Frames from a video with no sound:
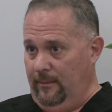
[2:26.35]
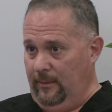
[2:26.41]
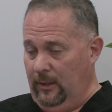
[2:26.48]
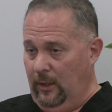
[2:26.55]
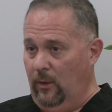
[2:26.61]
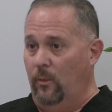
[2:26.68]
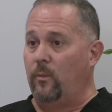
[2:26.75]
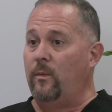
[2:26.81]

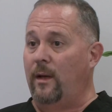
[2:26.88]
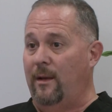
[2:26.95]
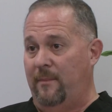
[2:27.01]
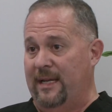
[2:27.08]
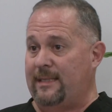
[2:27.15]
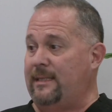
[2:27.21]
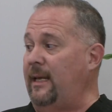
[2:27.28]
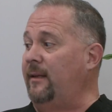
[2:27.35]
you know, a
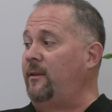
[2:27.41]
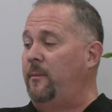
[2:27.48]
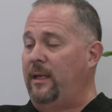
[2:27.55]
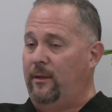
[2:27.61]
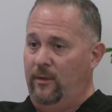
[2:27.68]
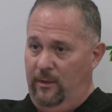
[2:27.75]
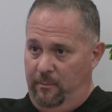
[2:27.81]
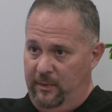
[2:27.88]

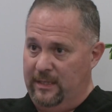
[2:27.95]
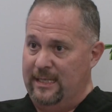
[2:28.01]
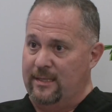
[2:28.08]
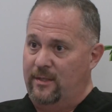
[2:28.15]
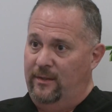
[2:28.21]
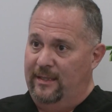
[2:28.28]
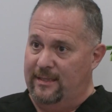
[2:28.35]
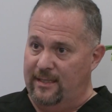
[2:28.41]
mastectomy could
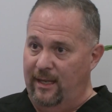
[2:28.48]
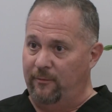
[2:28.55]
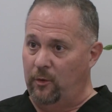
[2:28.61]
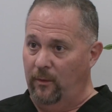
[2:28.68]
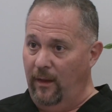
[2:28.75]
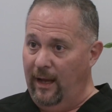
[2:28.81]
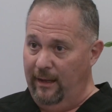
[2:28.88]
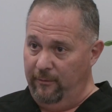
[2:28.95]
potentially save
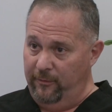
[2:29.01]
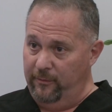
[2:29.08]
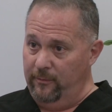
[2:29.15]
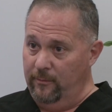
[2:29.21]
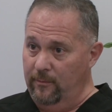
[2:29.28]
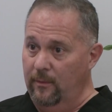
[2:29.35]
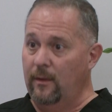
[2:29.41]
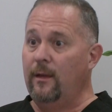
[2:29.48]
your
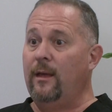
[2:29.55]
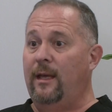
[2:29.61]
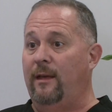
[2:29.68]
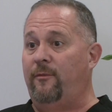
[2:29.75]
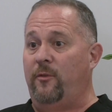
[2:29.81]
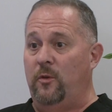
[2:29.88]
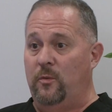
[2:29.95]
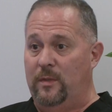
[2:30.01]
life.
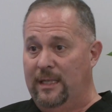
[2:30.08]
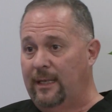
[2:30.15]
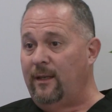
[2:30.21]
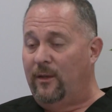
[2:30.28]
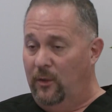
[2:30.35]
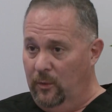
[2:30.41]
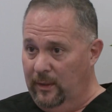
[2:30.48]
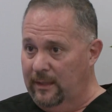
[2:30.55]
If you
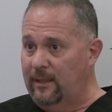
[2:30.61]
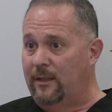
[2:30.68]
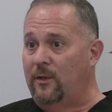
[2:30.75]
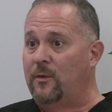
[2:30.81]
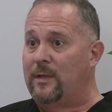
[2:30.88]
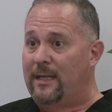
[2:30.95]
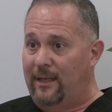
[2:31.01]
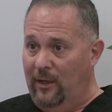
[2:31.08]
didn't do it and
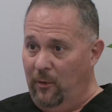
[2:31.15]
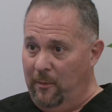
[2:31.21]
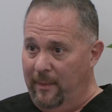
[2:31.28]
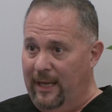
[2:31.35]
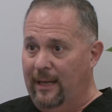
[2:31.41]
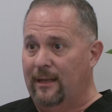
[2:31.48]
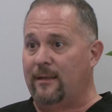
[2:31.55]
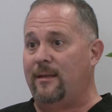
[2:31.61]
you did know
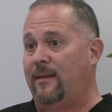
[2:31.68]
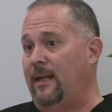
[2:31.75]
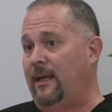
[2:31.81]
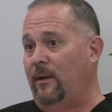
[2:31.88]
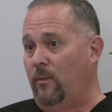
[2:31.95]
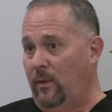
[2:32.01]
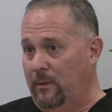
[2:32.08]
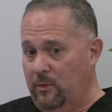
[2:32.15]
about it,
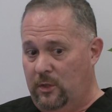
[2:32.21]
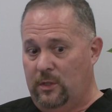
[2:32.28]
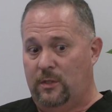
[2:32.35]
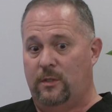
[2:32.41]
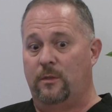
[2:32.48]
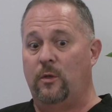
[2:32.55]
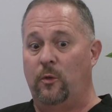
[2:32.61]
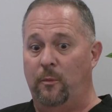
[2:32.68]
then we would
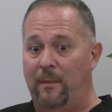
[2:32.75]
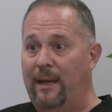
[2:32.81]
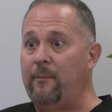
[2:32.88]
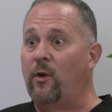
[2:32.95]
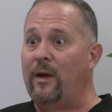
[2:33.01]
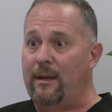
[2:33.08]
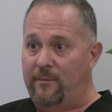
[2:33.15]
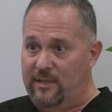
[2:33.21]
just do
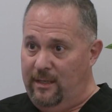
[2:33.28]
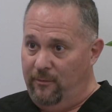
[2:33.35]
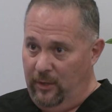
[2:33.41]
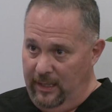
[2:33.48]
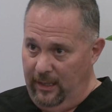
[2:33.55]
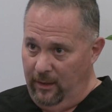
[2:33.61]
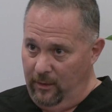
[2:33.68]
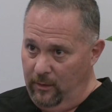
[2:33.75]
mammograms
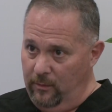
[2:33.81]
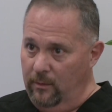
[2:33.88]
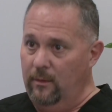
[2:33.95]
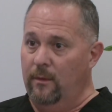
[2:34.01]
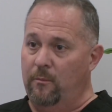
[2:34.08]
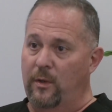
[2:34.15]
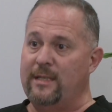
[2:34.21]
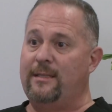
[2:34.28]
every year,
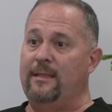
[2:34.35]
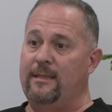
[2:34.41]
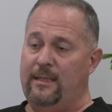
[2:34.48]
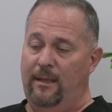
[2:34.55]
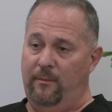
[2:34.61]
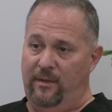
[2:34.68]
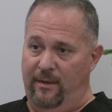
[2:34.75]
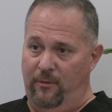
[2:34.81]
breast
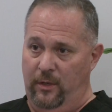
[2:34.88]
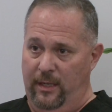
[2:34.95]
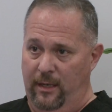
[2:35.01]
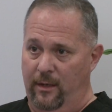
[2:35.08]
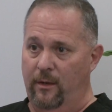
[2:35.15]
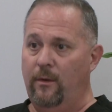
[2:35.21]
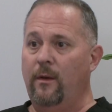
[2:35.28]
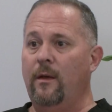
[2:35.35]
exams every
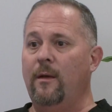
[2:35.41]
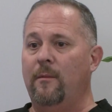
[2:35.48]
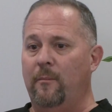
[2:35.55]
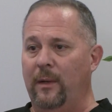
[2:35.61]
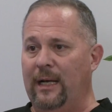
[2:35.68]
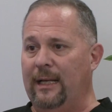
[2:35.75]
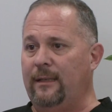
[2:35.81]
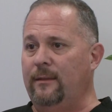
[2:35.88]
year.
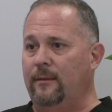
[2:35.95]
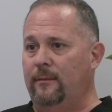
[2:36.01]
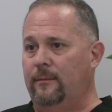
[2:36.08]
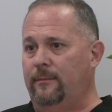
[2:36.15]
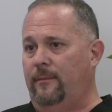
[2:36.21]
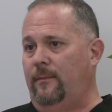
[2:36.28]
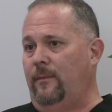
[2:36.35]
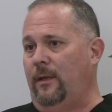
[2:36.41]
But
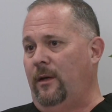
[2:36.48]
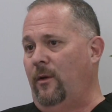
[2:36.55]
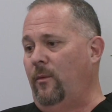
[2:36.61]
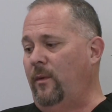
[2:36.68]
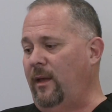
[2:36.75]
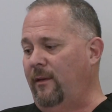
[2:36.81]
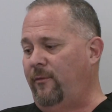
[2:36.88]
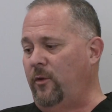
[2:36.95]
you
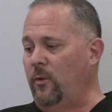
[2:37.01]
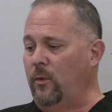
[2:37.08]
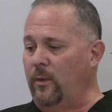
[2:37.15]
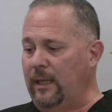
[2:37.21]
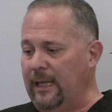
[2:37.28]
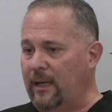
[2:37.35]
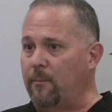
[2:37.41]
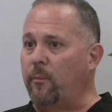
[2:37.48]
know, if you
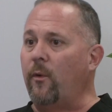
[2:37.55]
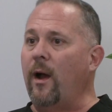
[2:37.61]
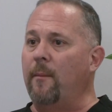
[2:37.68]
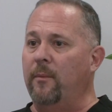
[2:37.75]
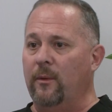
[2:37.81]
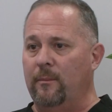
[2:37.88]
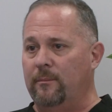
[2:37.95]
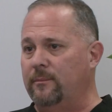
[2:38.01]
get a
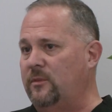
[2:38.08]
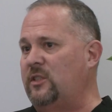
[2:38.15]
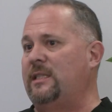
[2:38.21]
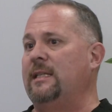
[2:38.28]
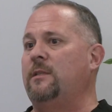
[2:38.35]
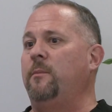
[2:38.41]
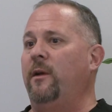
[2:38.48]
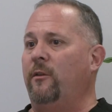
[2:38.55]
problem
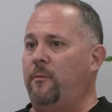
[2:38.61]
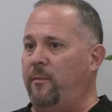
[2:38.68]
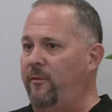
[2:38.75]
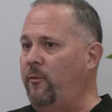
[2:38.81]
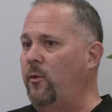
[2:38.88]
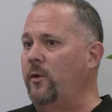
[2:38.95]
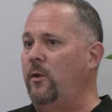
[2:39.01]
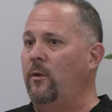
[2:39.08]
6 months
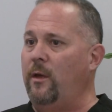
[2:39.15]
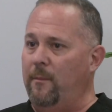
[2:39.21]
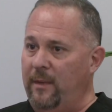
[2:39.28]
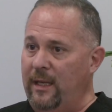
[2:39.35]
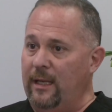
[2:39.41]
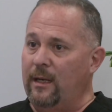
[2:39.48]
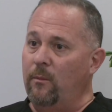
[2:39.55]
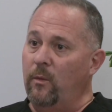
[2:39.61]
before you come
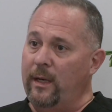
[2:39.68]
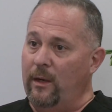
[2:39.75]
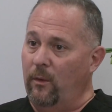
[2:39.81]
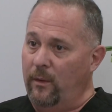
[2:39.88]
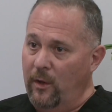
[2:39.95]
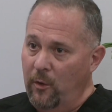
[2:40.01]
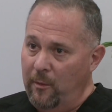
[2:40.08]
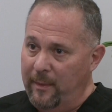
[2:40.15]
in and we
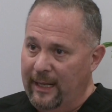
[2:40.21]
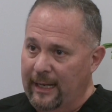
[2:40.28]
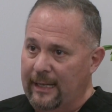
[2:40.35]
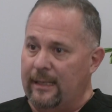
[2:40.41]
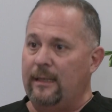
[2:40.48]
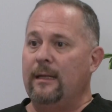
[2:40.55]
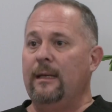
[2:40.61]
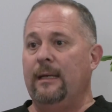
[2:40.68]
don't know about
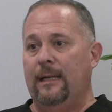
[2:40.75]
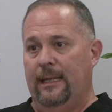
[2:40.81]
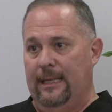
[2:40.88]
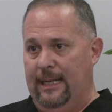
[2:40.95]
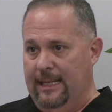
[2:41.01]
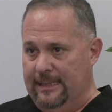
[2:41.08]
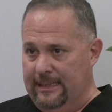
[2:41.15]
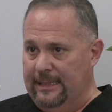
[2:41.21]
it,
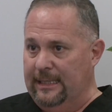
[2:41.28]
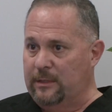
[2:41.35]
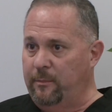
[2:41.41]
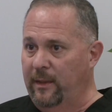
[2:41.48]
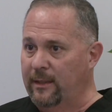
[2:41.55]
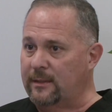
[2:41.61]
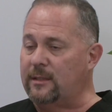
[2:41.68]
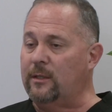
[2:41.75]
it has 6
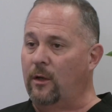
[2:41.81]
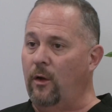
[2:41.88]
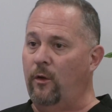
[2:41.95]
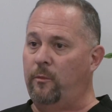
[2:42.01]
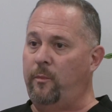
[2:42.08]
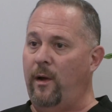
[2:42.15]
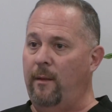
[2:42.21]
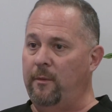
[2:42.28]
months to
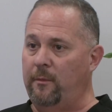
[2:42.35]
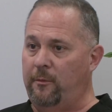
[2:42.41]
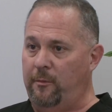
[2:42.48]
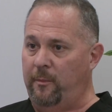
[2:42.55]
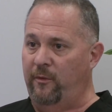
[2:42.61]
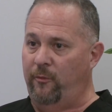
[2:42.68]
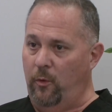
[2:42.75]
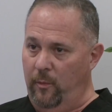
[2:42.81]
cause problems
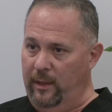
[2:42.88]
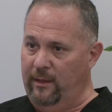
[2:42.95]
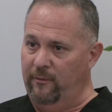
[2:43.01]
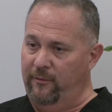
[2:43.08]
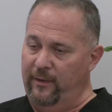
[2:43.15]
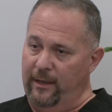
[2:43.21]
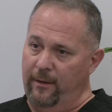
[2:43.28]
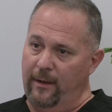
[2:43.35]
before we
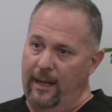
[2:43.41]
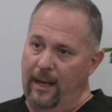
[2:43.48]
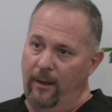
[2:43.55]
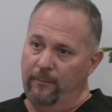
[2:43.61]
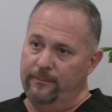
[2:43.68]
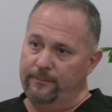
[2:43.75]
can figure it out.